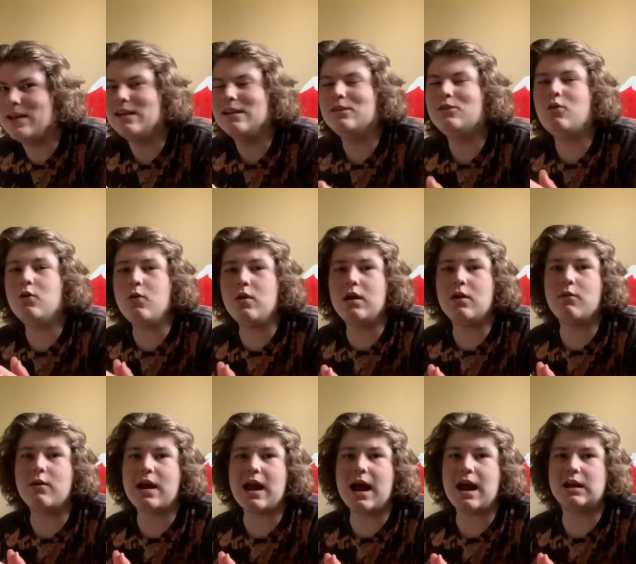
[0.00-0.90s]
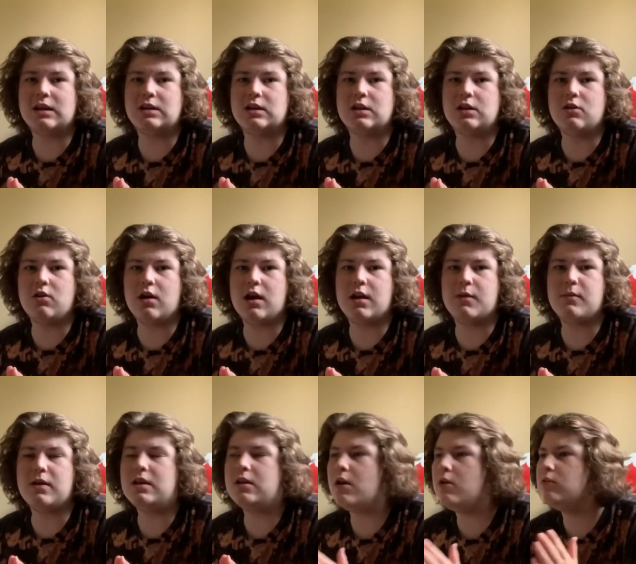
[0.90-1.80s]
doing a reaction, you know what I
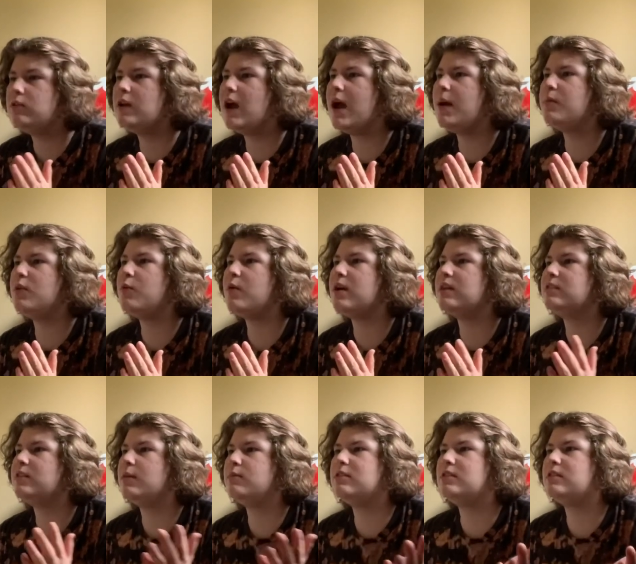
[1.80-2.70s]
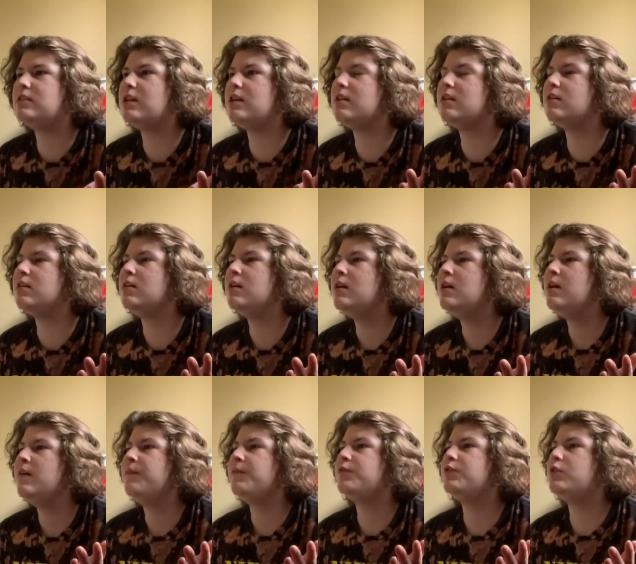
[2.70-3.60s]
mean? No time to waste. I'm just here
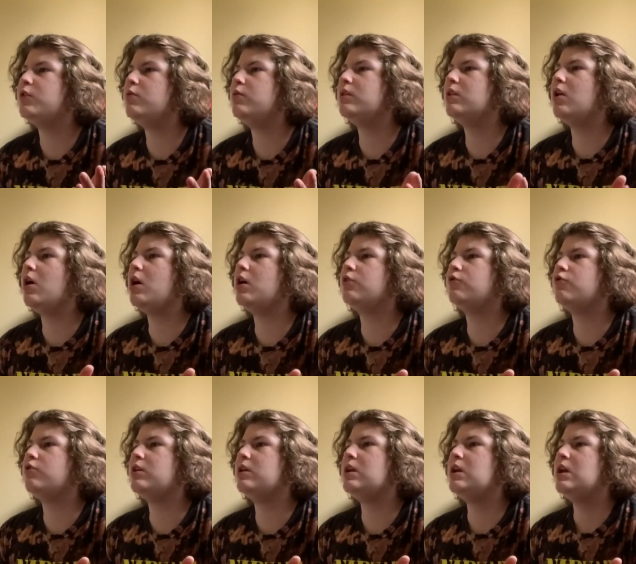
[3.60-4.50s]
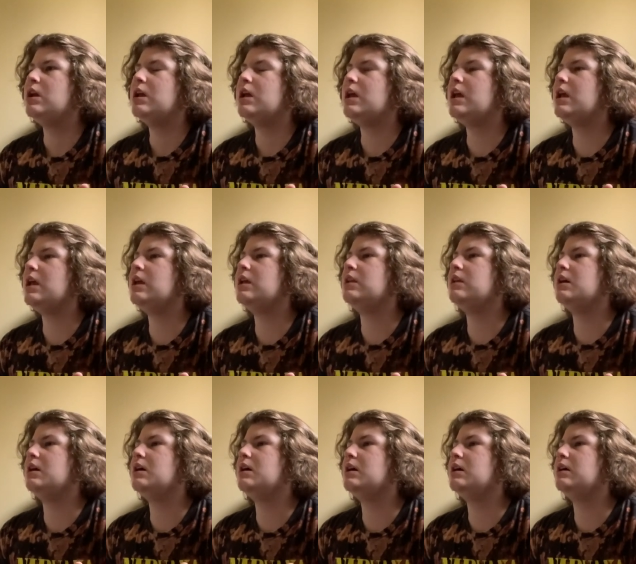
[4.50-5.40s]
doing laundry and
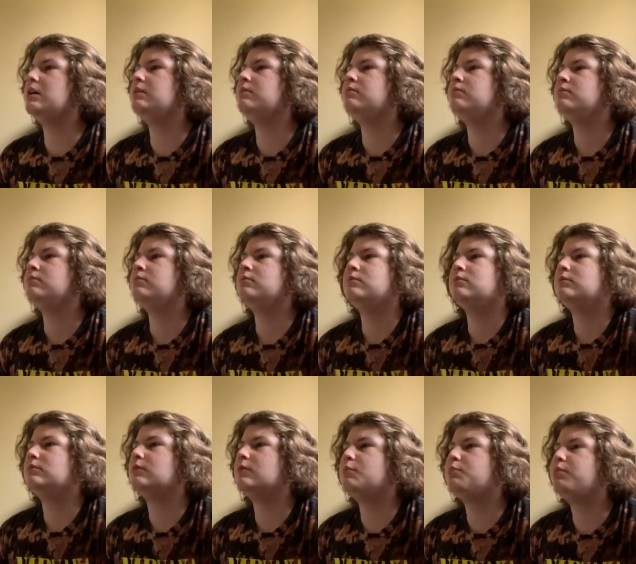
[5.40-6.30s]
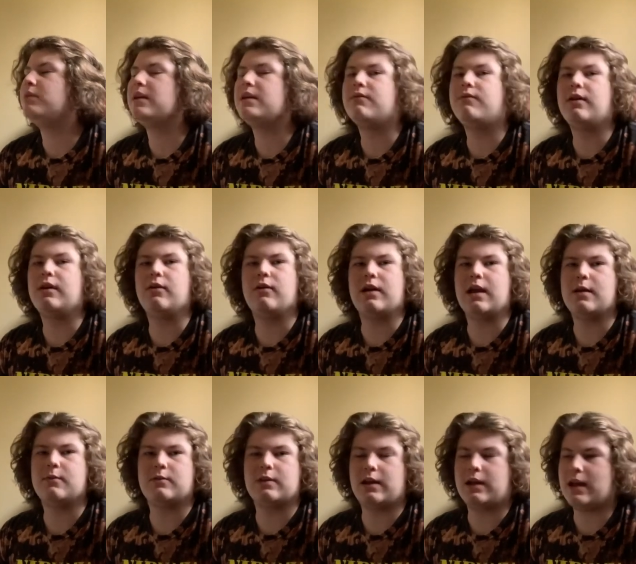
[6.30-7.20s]
playing video
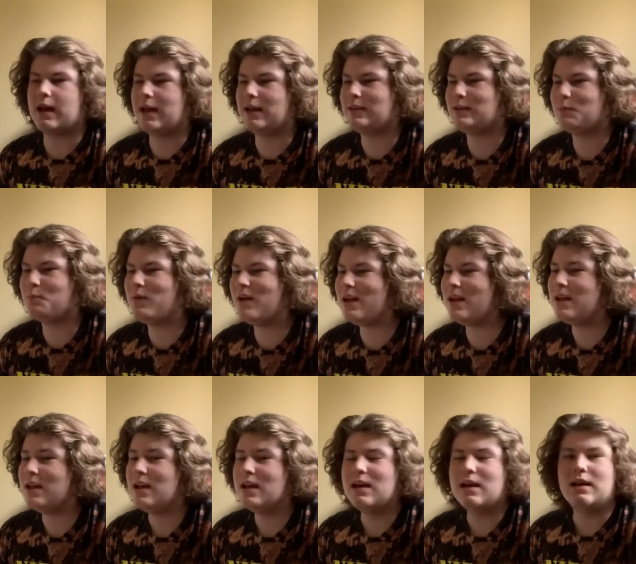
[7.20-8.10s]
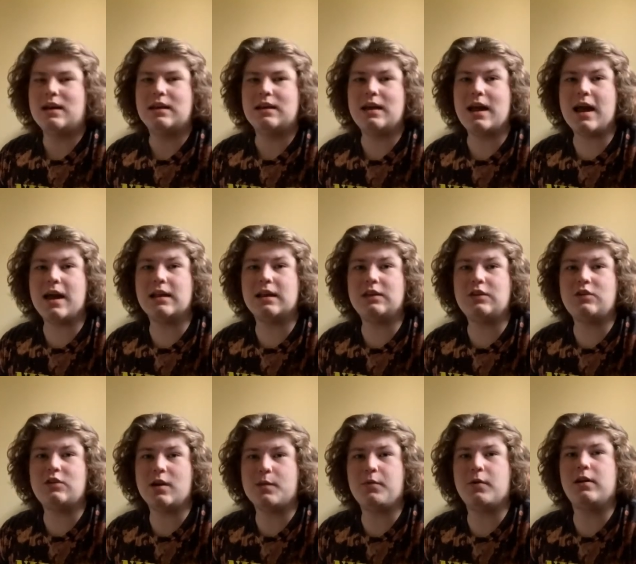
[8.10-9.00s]
games, I guess. But, yeah, let's
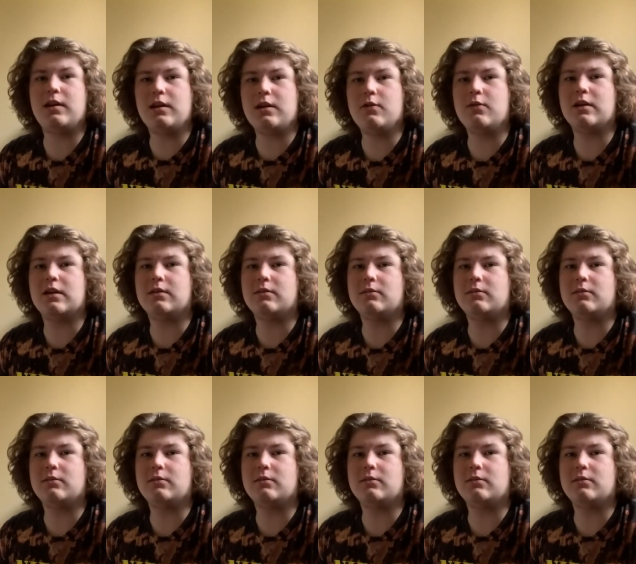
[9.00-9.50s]
jump on into it.